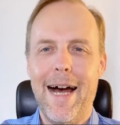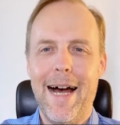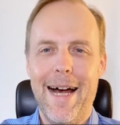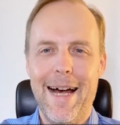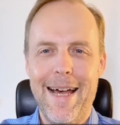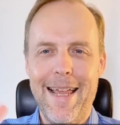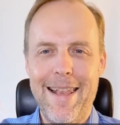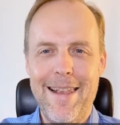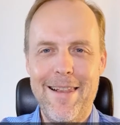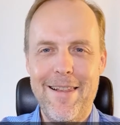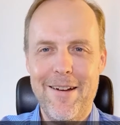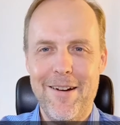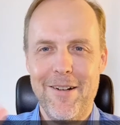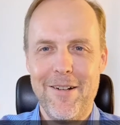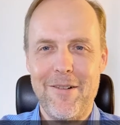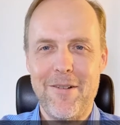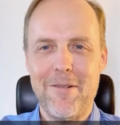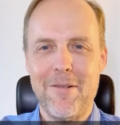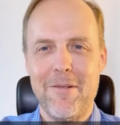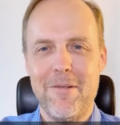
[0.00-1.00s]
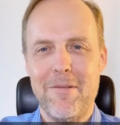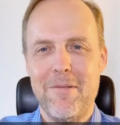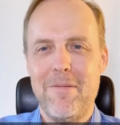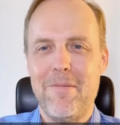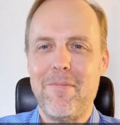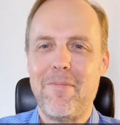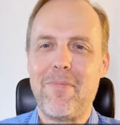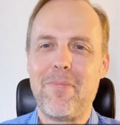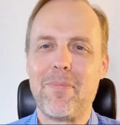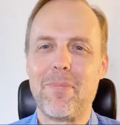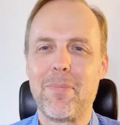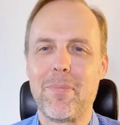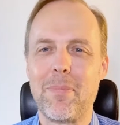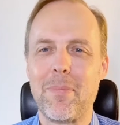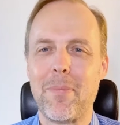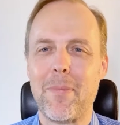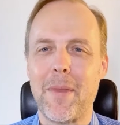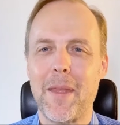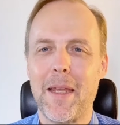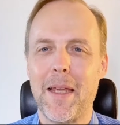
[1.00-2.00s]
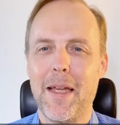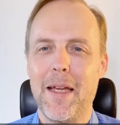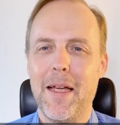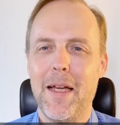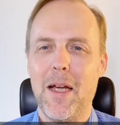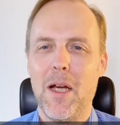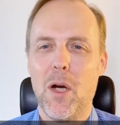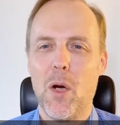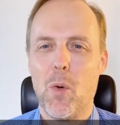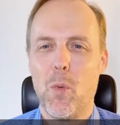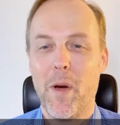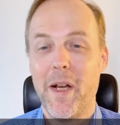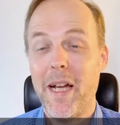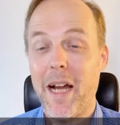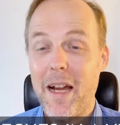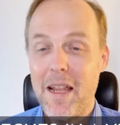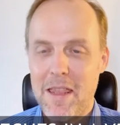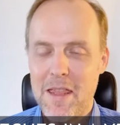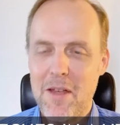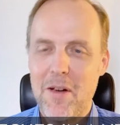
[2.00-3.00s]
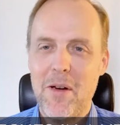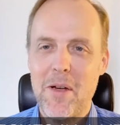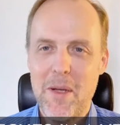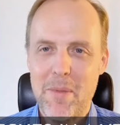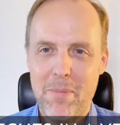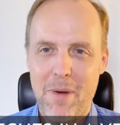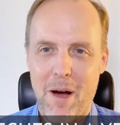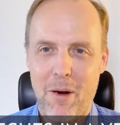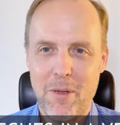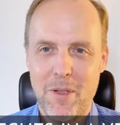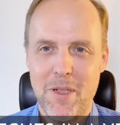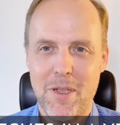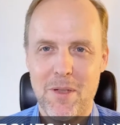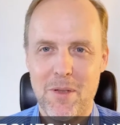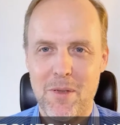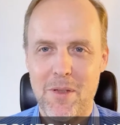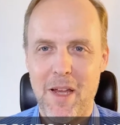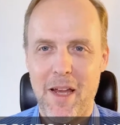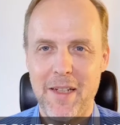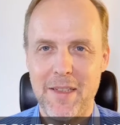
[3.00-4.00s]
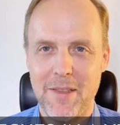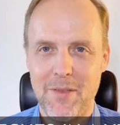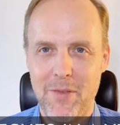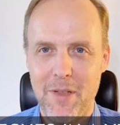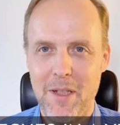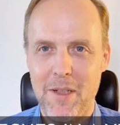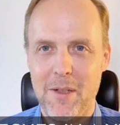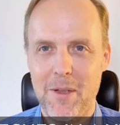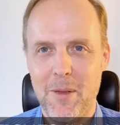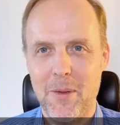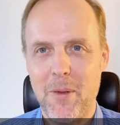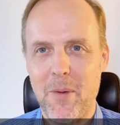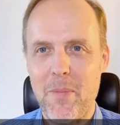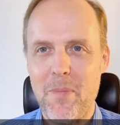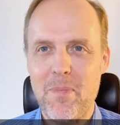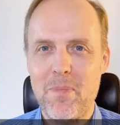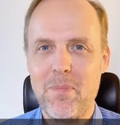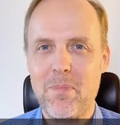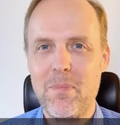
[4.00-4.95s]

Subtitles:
Hello! When I thought about today's video,